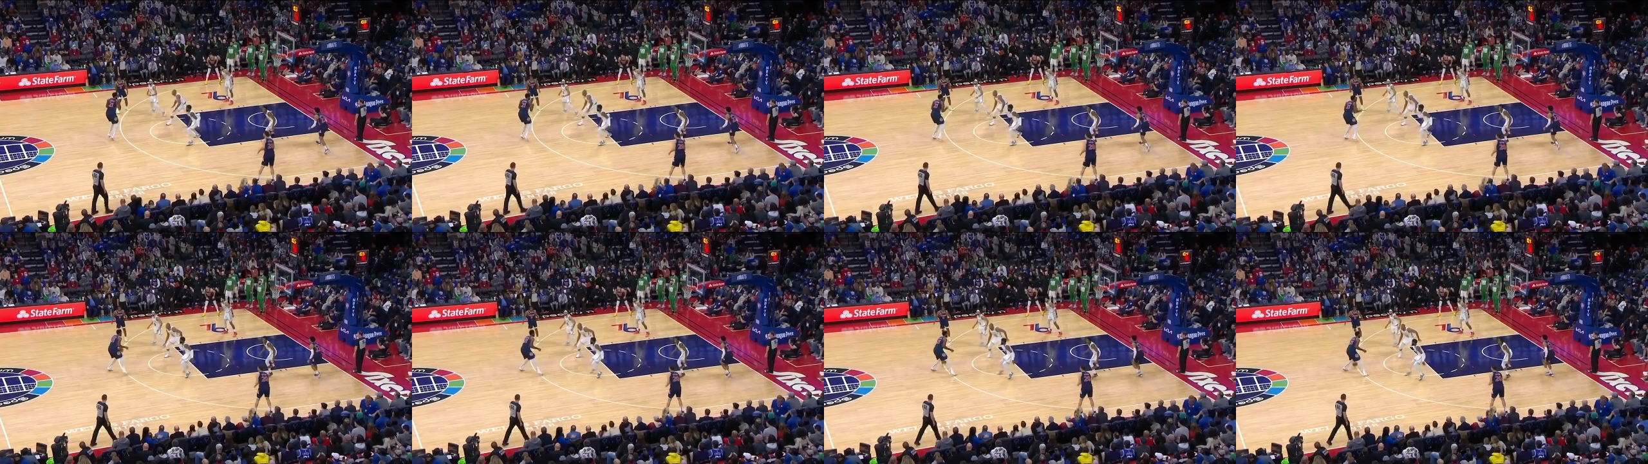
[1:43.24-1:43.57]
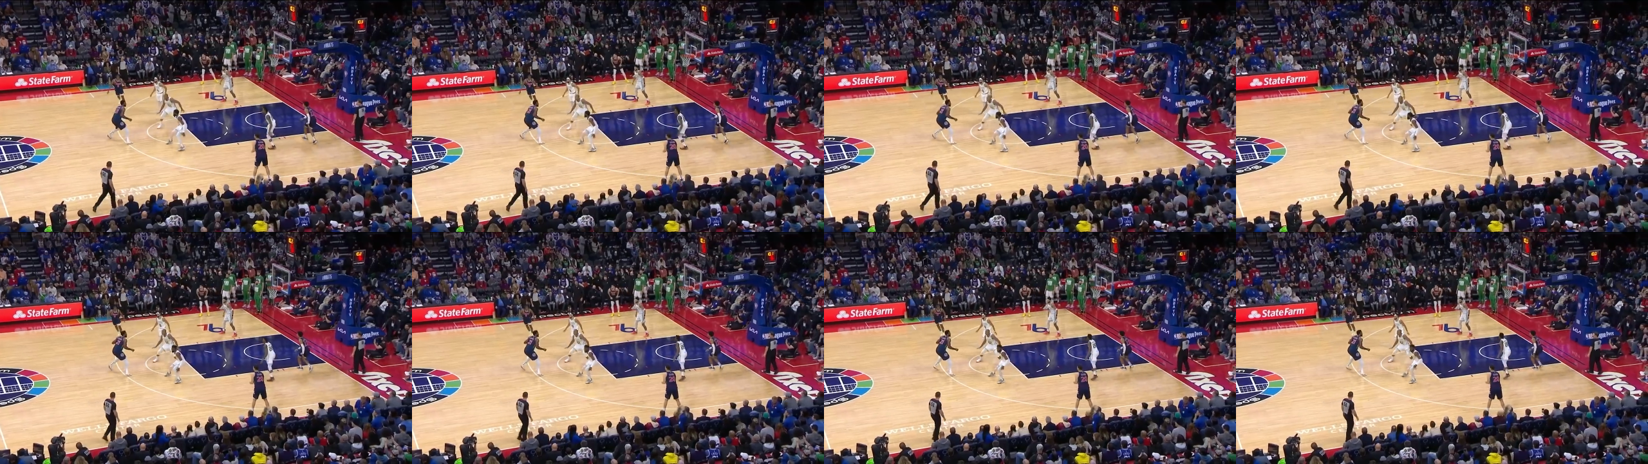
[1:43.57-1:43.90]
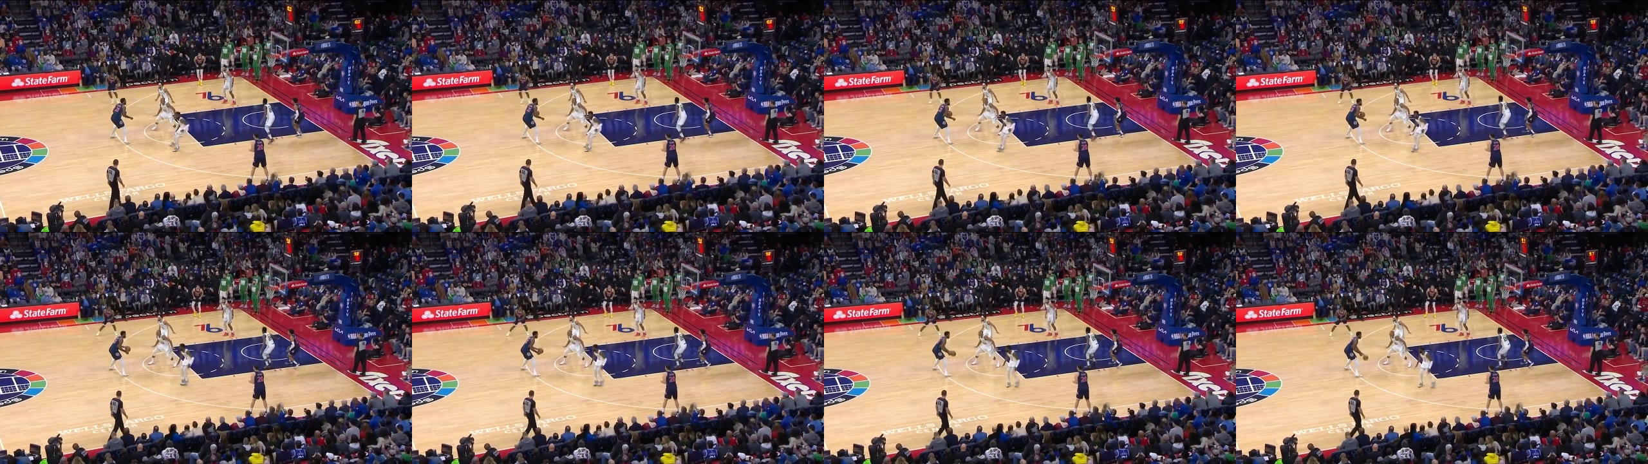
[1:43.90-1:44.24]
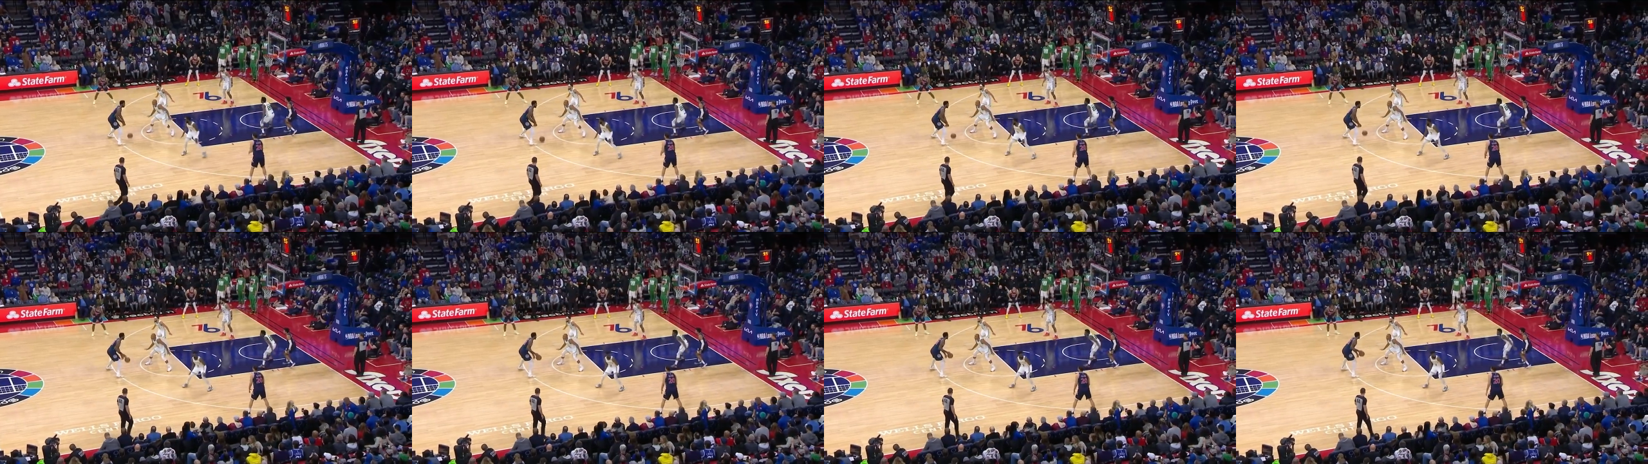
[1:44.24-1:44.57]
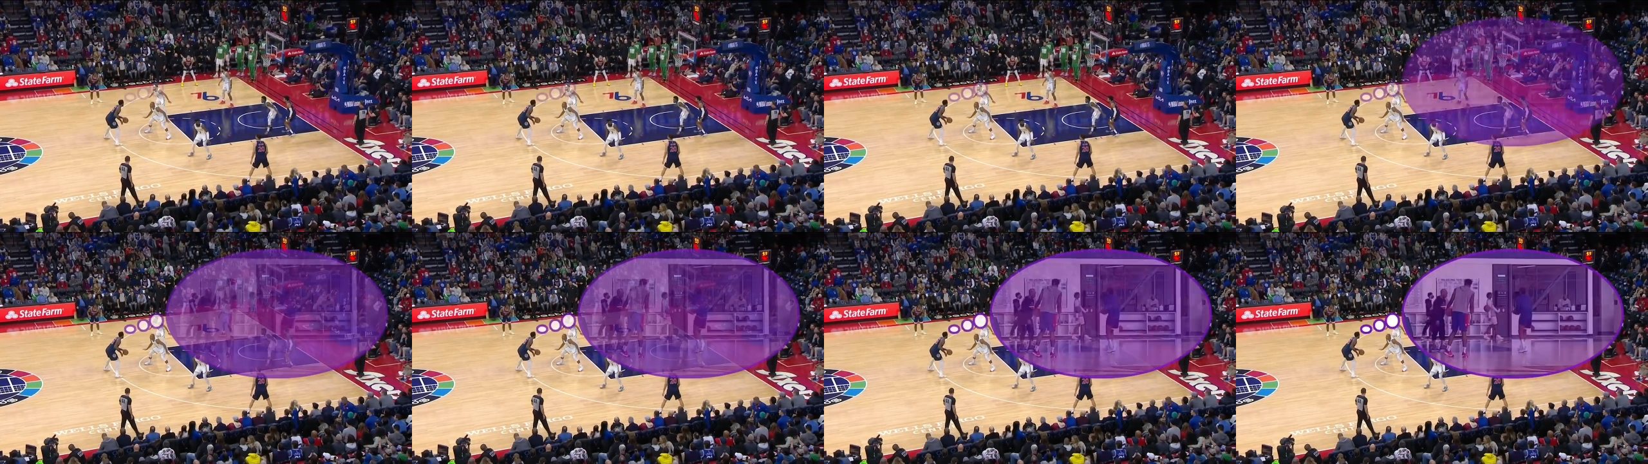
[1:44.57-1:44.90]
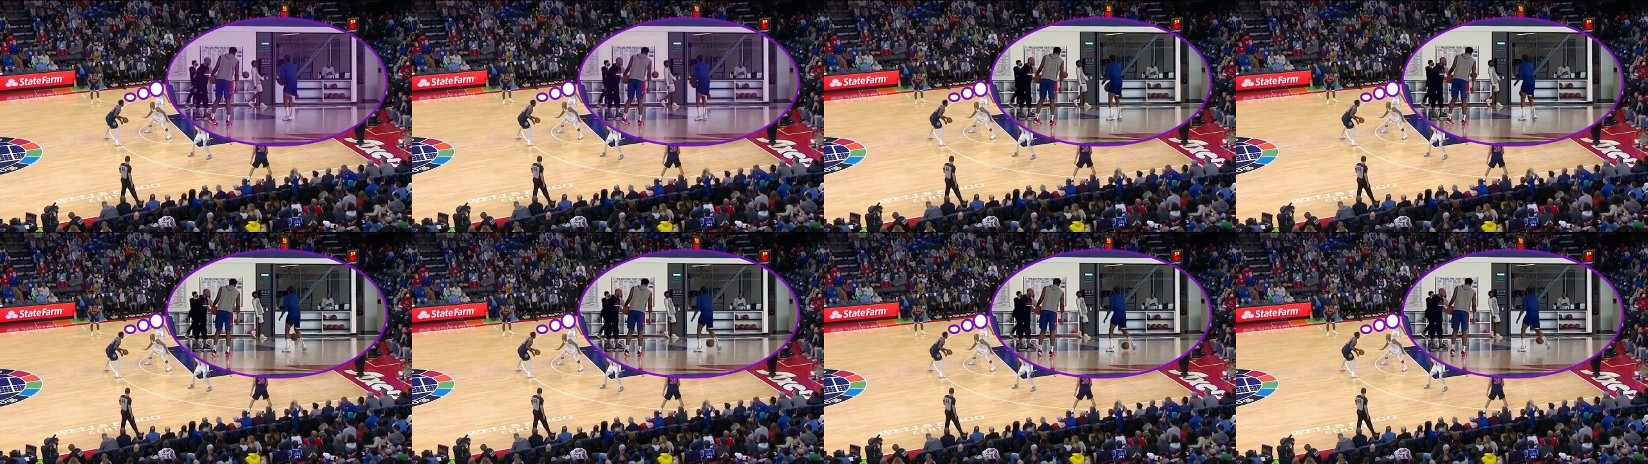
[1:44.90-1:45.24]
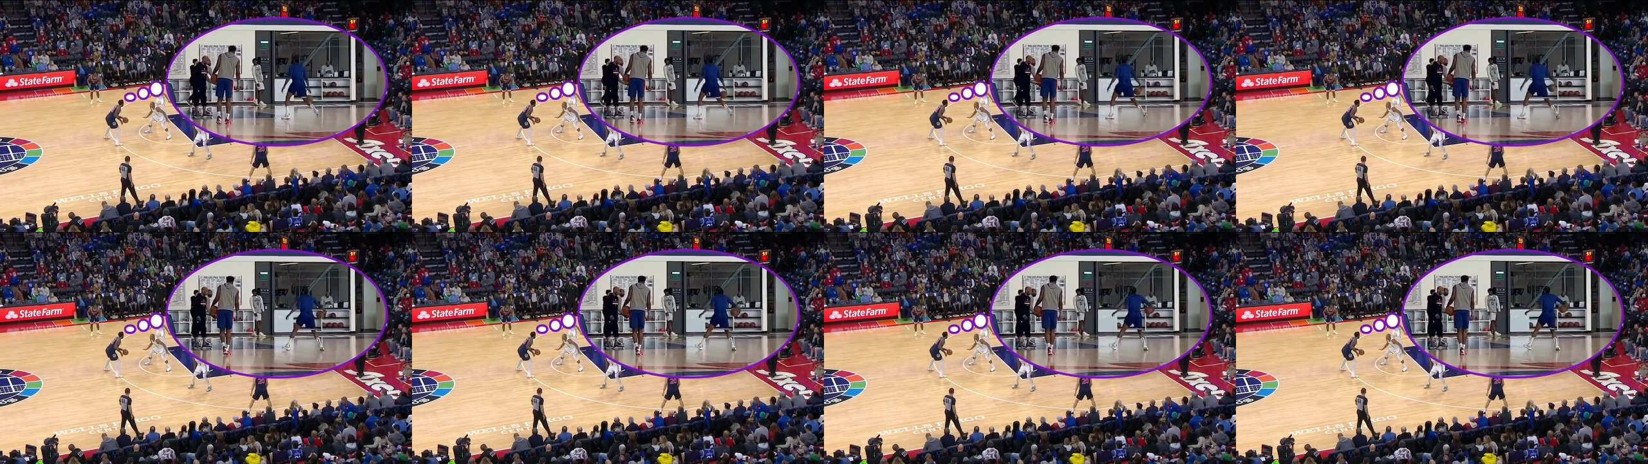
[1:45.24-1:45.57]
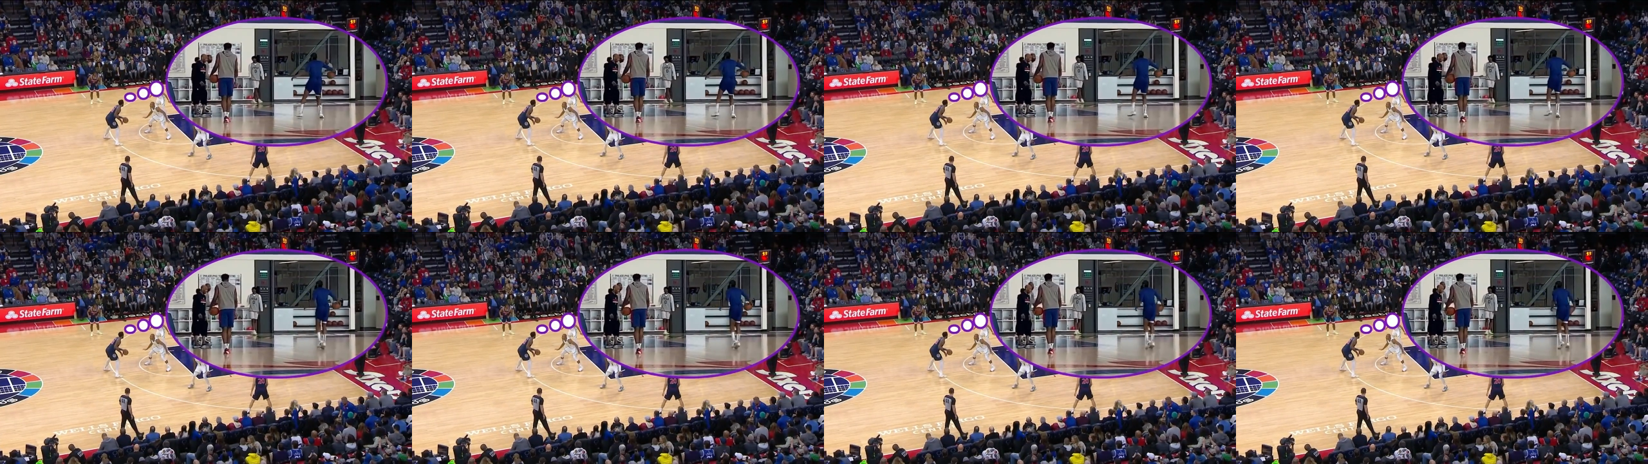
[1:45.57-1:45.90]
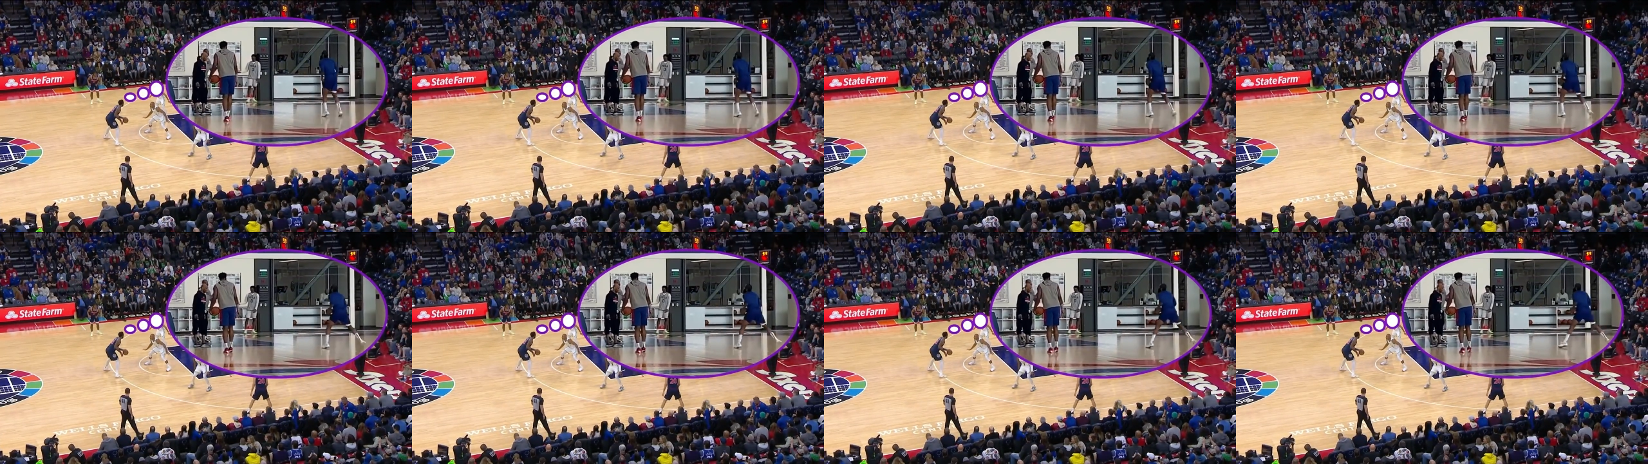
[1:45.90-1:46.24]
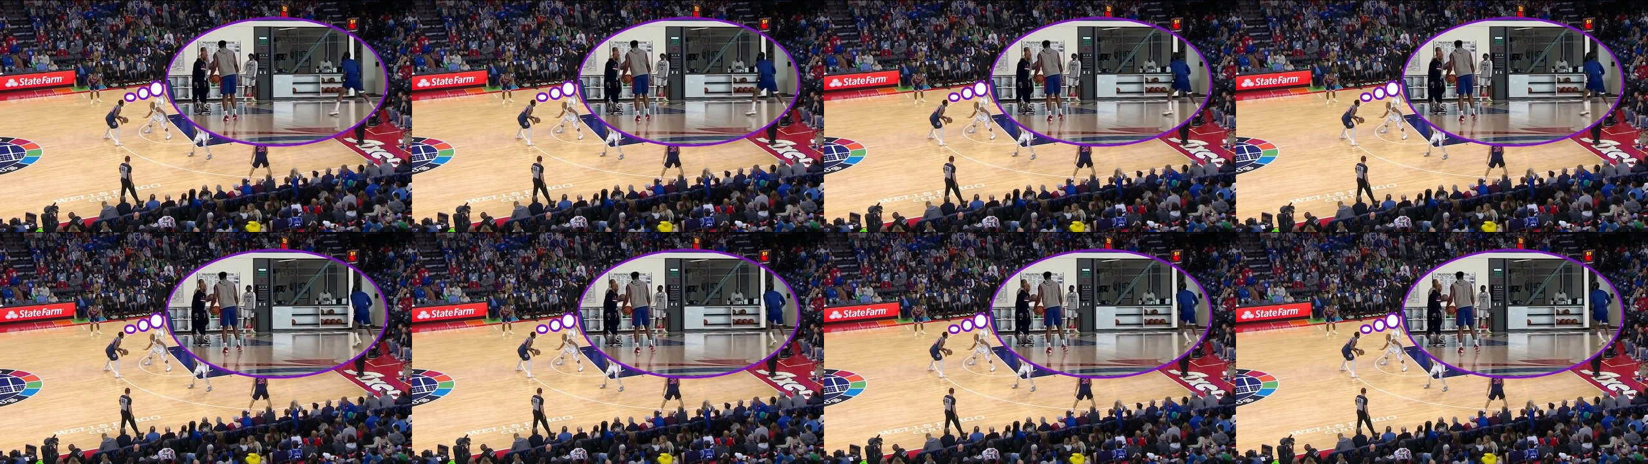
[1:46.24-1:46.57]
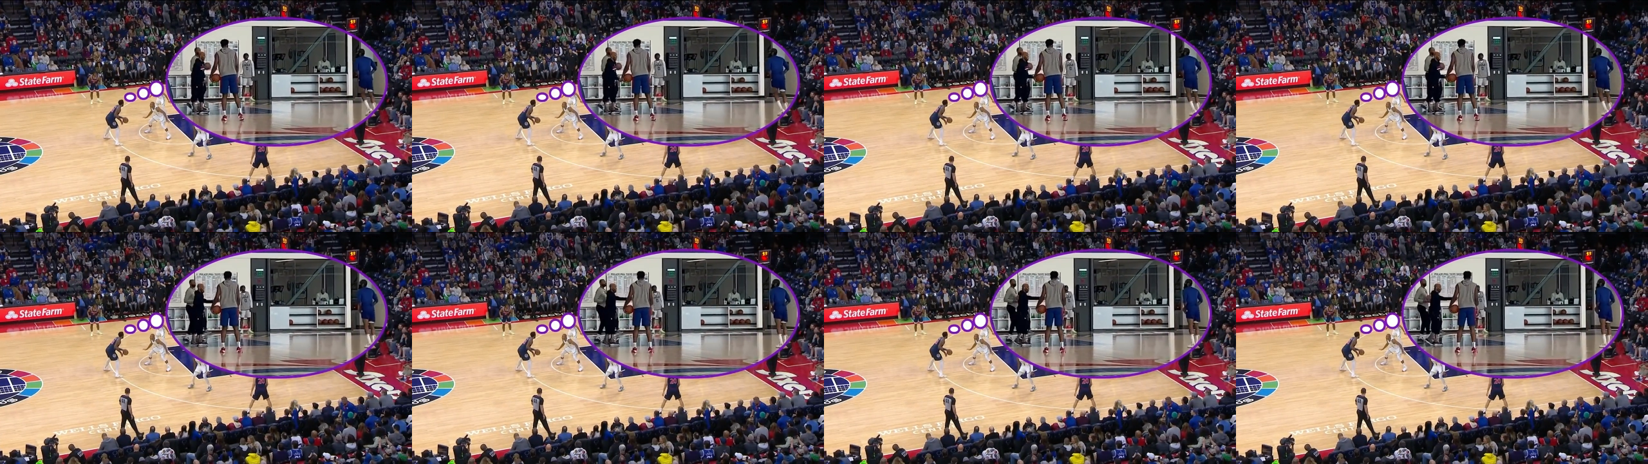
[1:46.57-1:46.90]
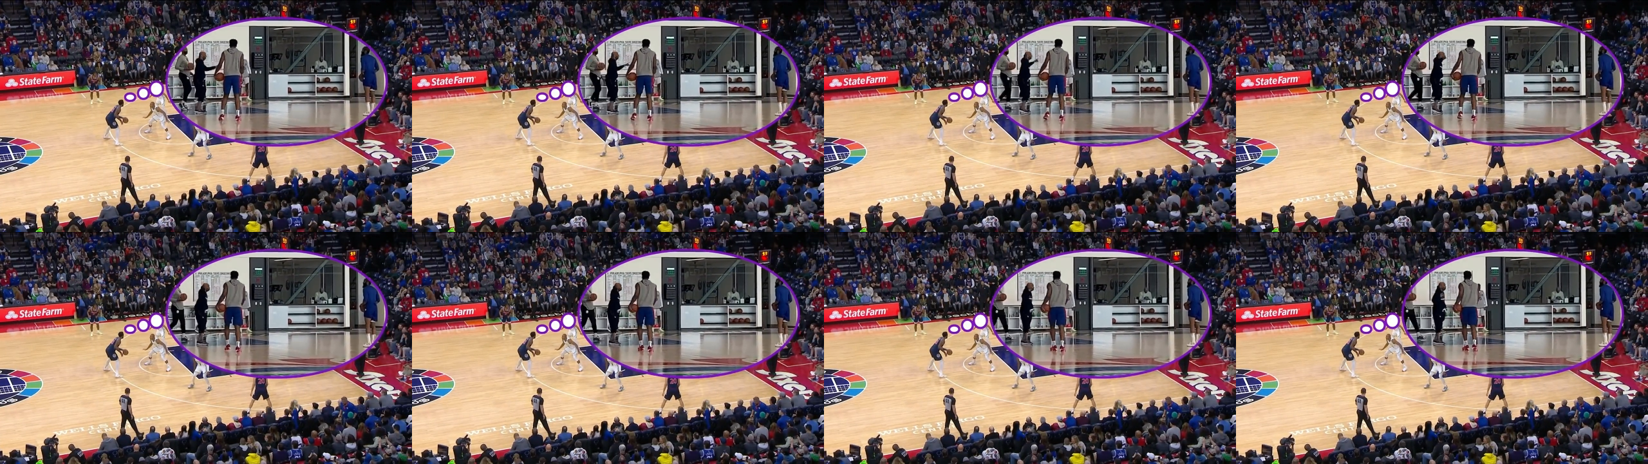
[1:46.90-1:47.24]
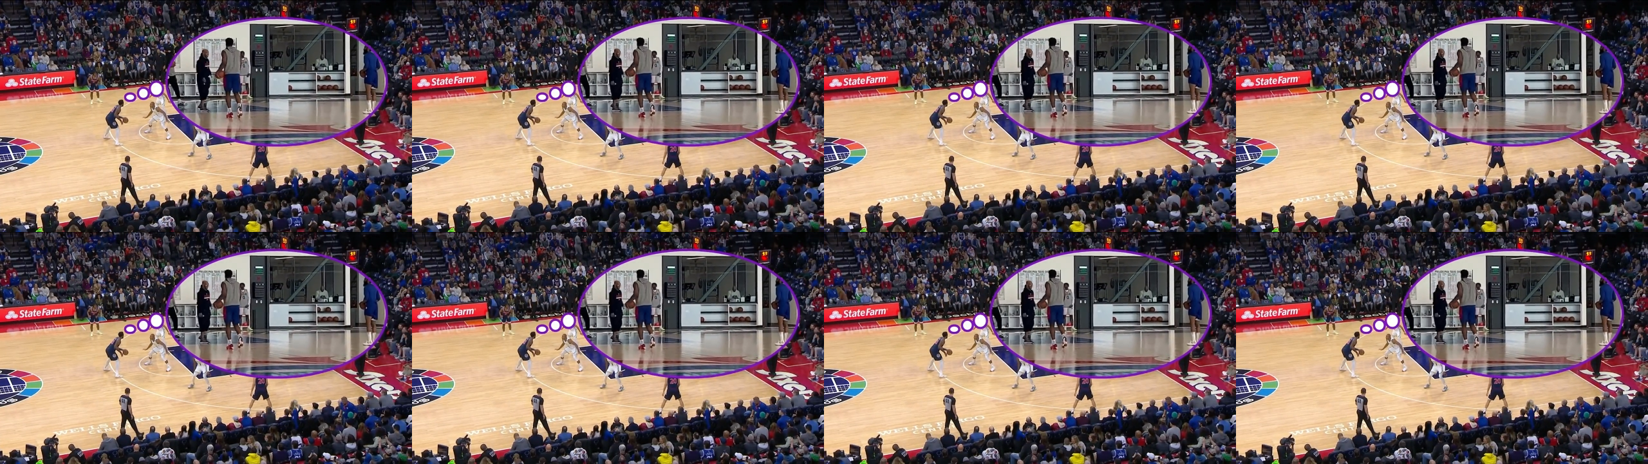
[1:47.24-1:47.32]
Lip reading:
Nobody's mouth can be seen.